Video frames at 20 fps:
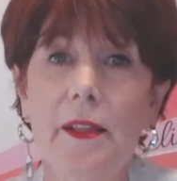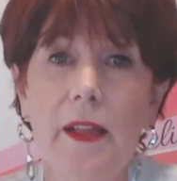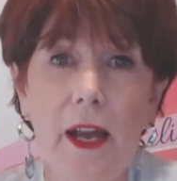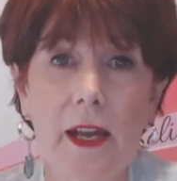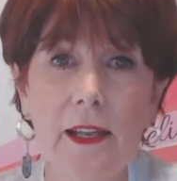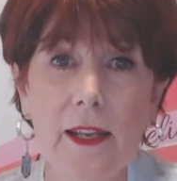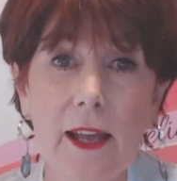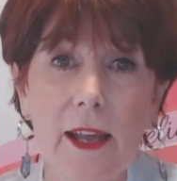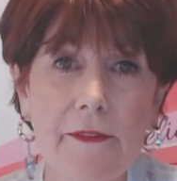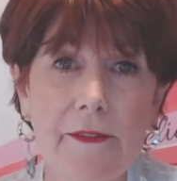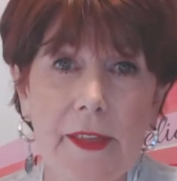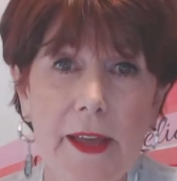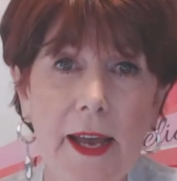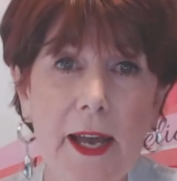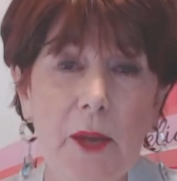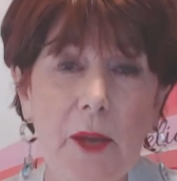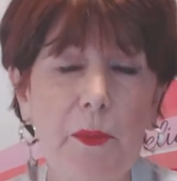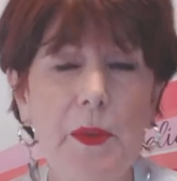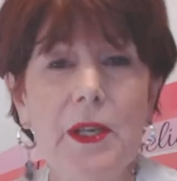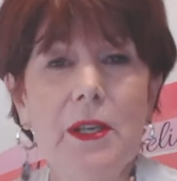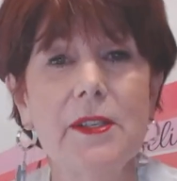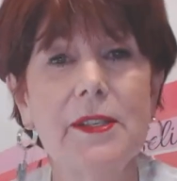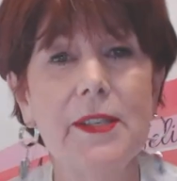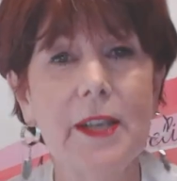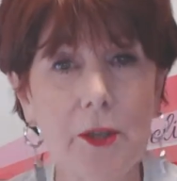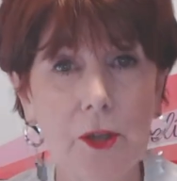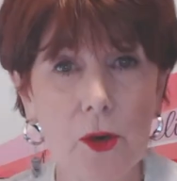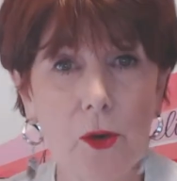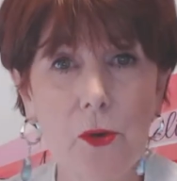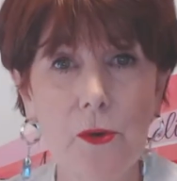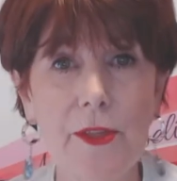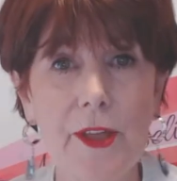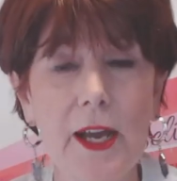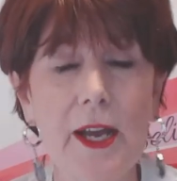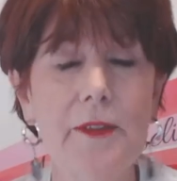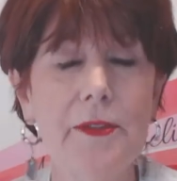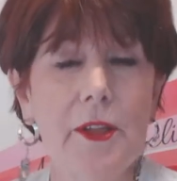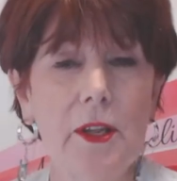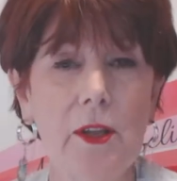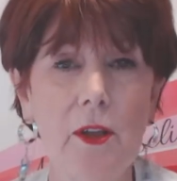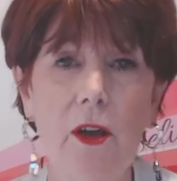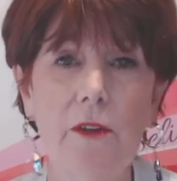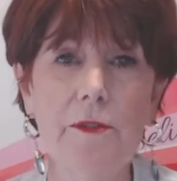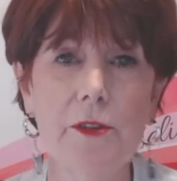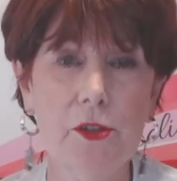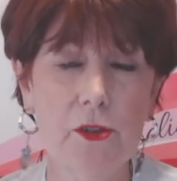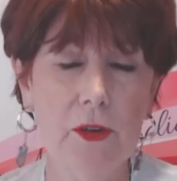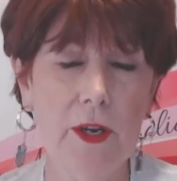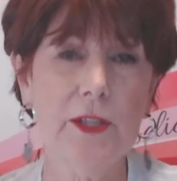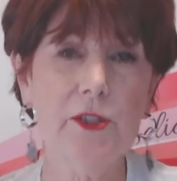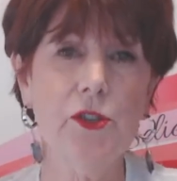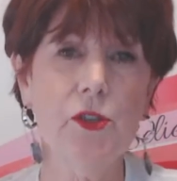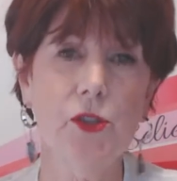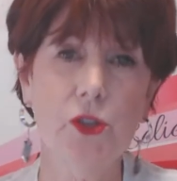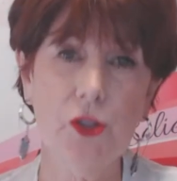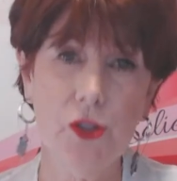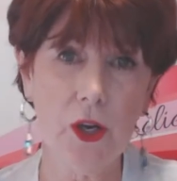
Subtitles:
I love that, because I know that the Law of Attraction's